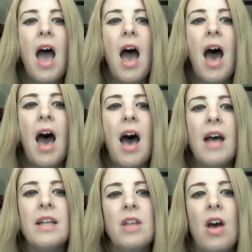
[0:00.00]

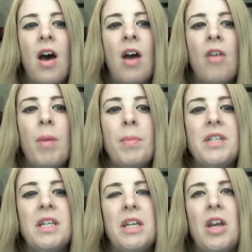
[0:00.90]
And I remember
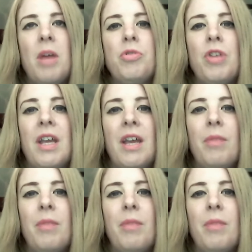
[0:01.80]
sitting up drinking